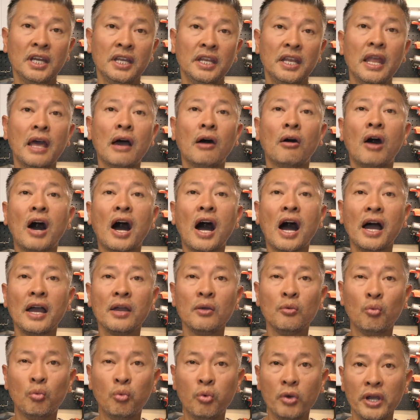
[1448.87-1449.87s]
Now, I
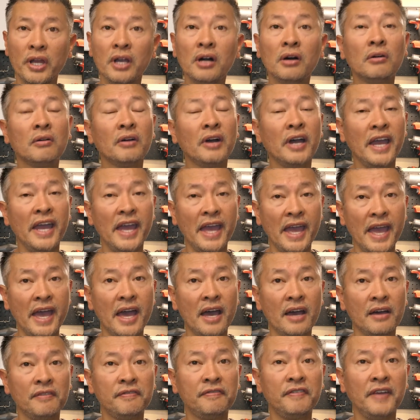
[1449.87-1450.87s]
will
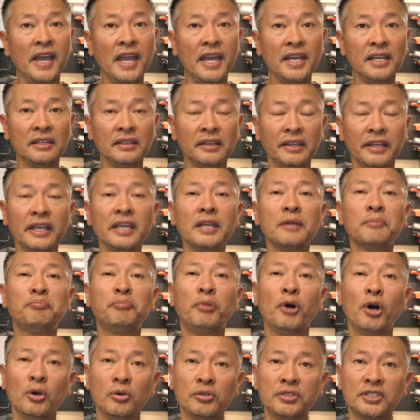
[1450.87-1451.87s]
have a link
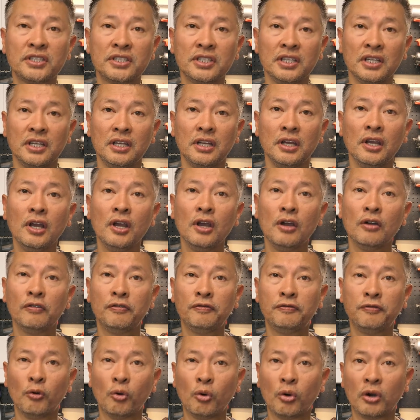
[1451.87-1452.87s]
posted
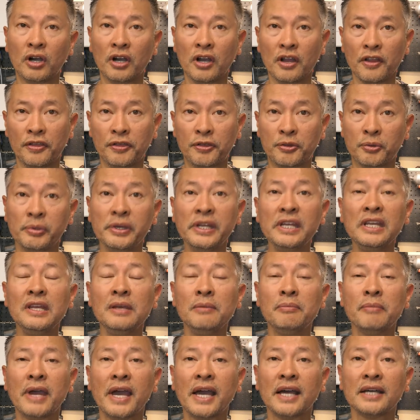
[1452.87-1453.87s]
for
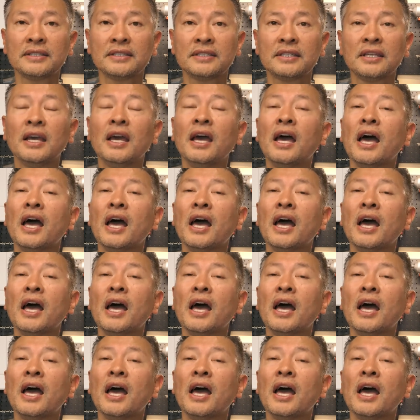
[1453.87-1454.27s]
3D mats